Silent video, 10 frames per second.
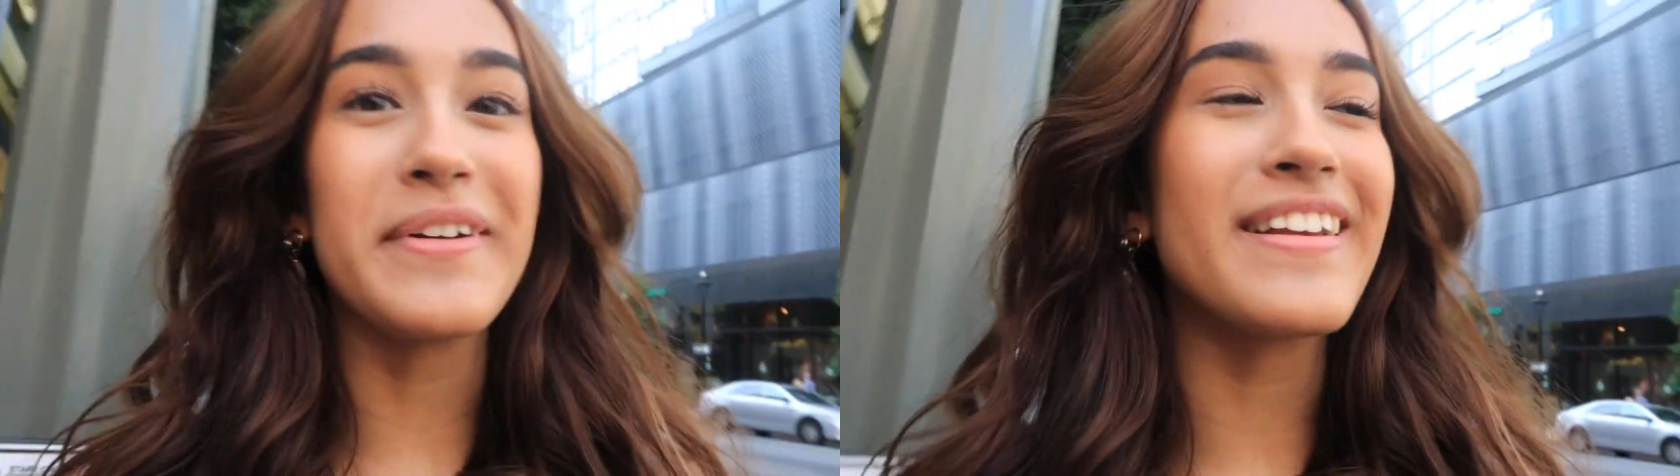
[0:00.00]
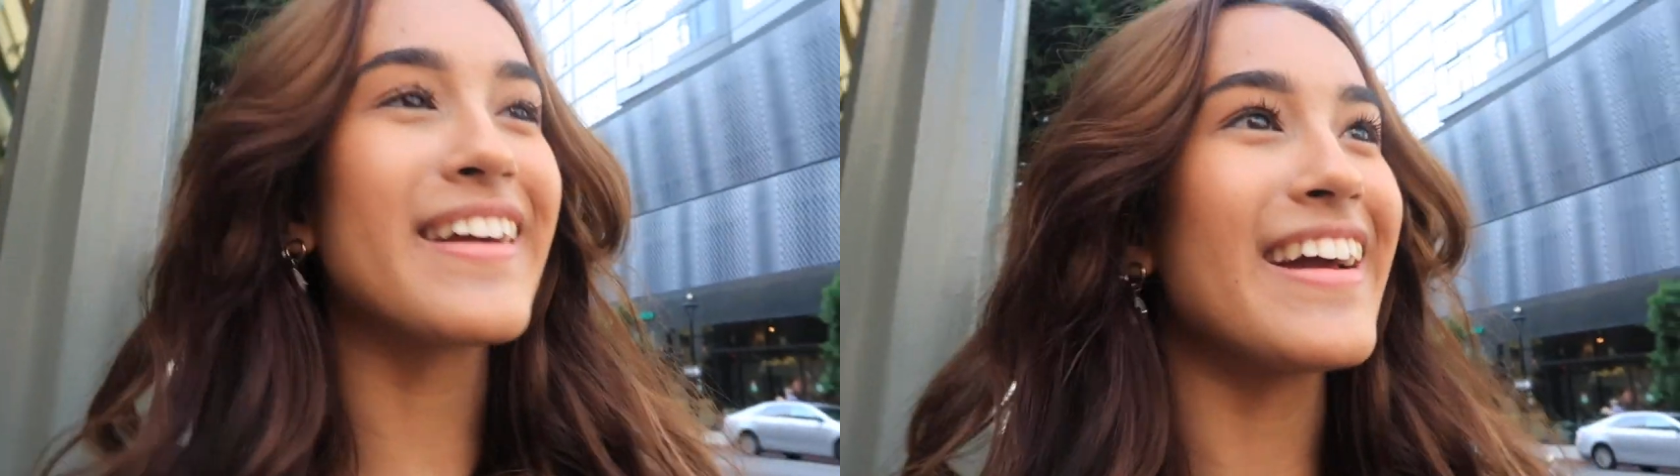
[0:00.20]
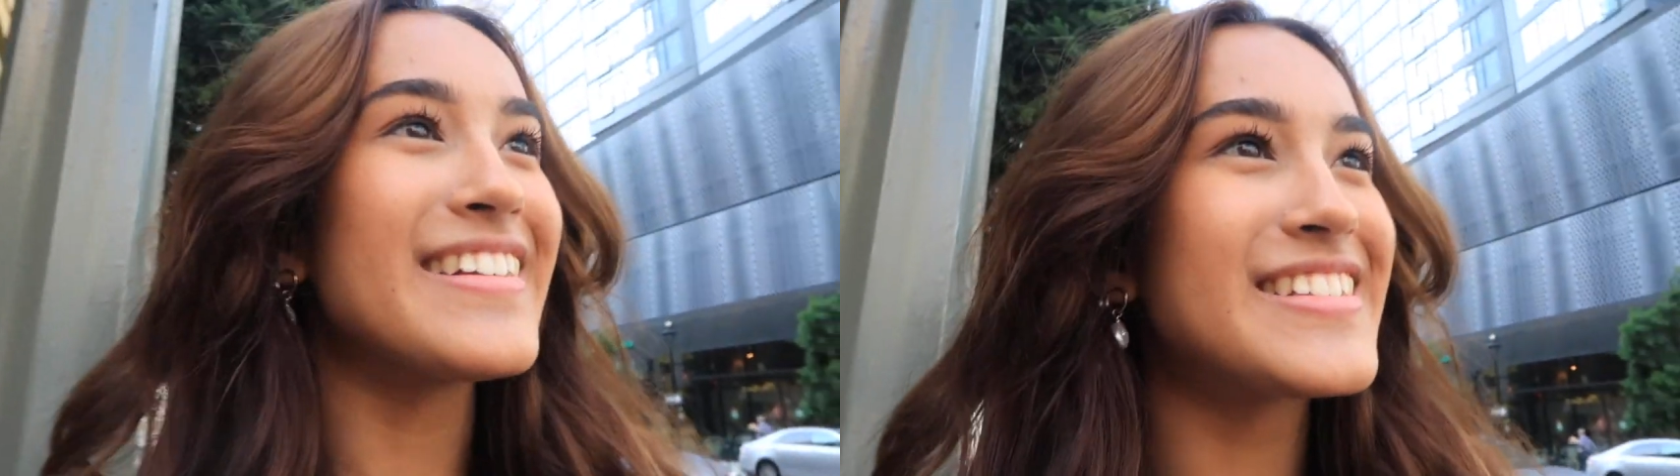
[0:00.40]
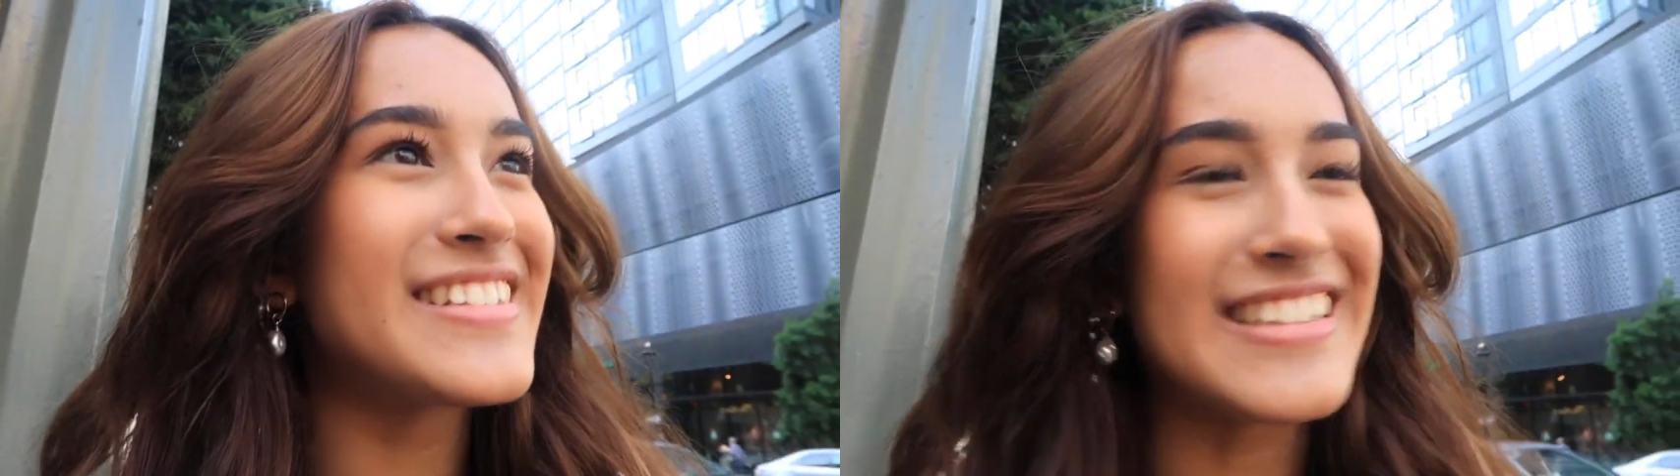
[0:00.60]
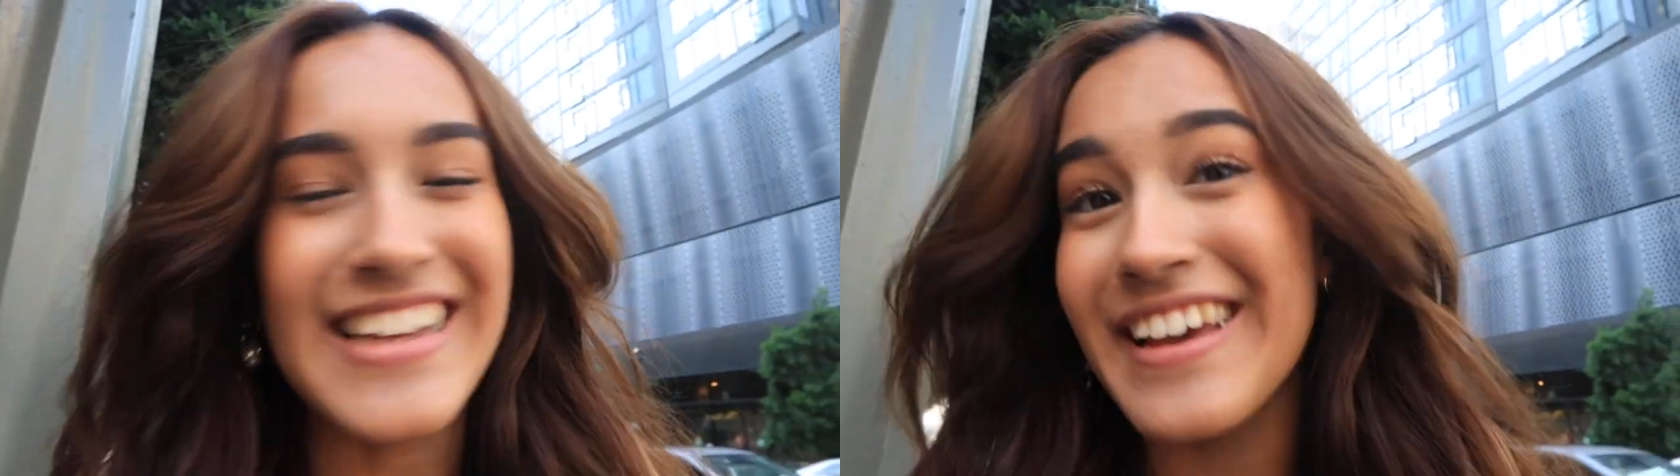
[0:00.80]
morning, guys.
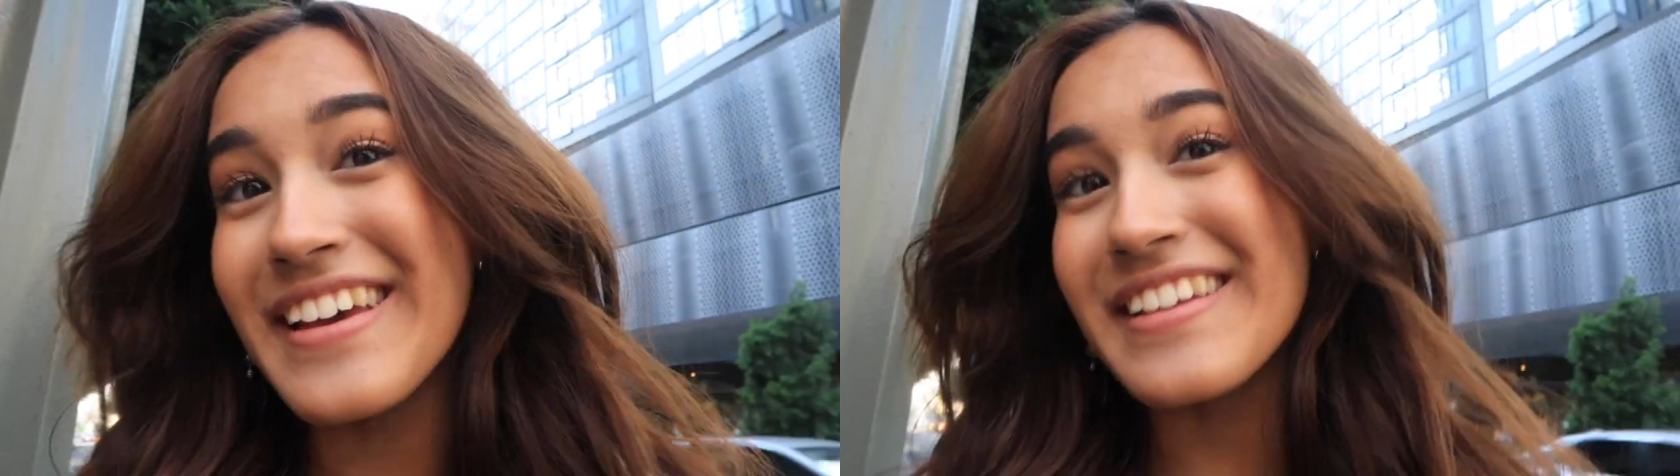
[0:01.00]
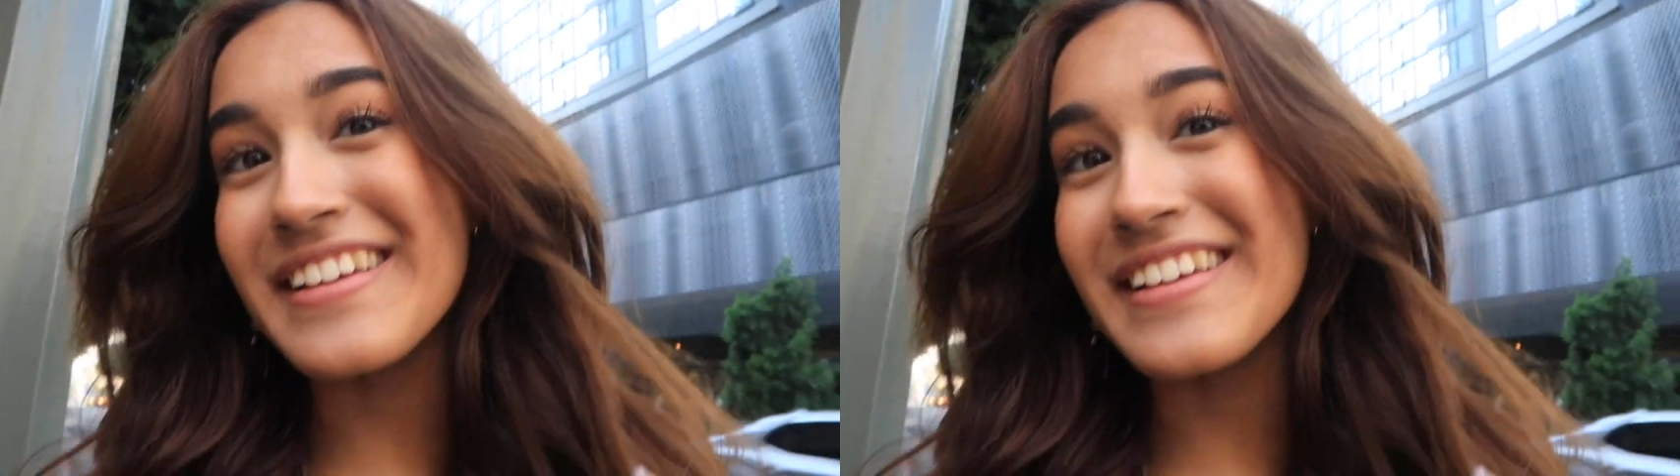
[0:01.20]
Today it